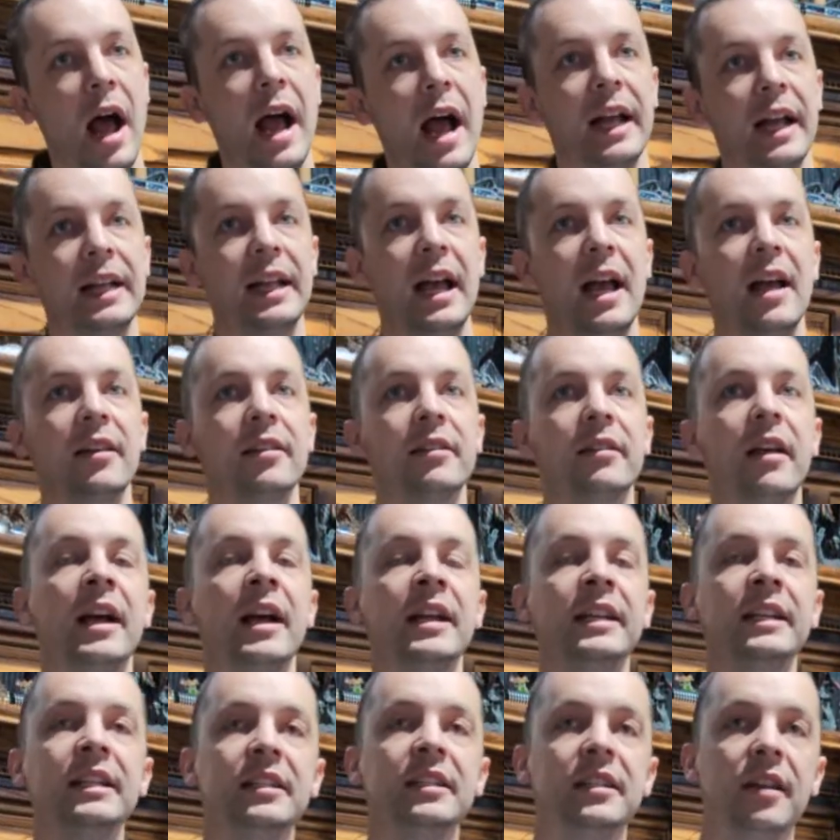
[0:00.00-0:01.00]
I guess I
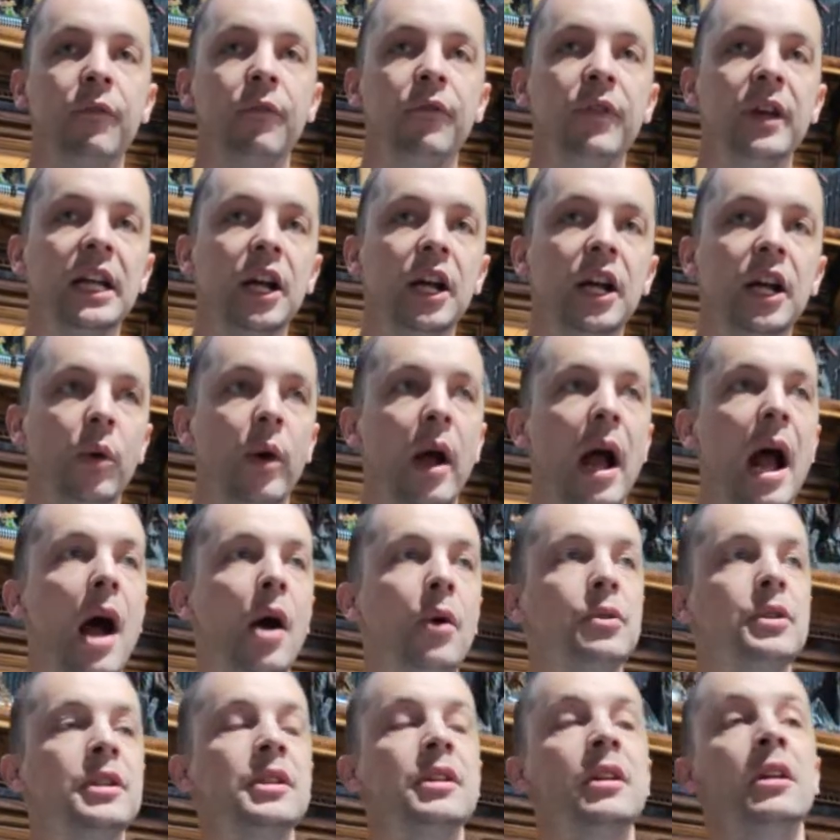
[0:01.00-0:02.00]
need to figure
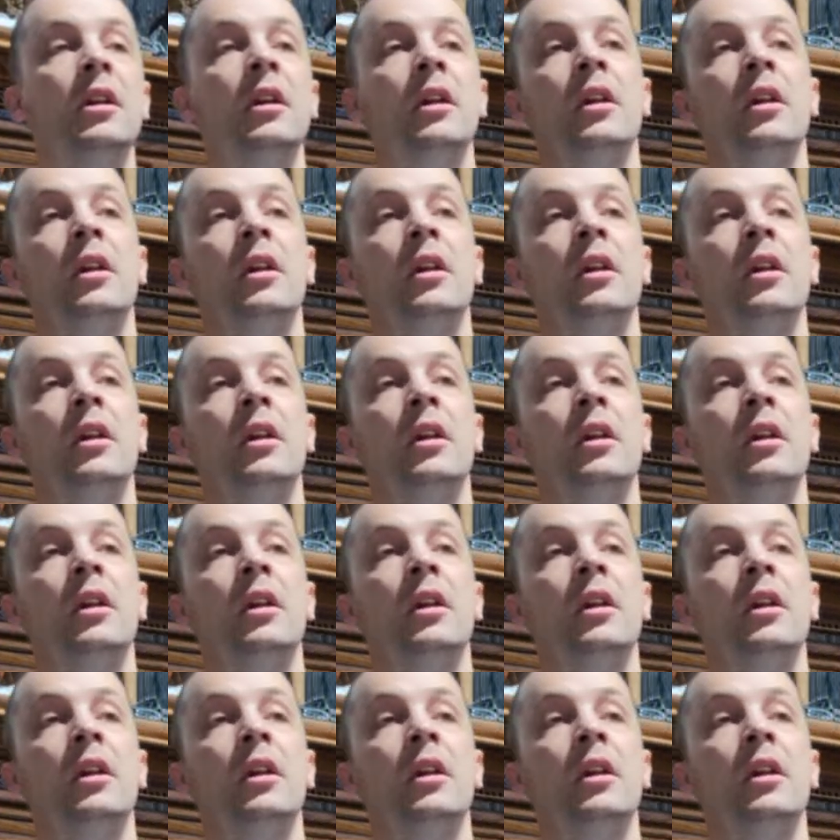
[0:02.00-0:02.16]
out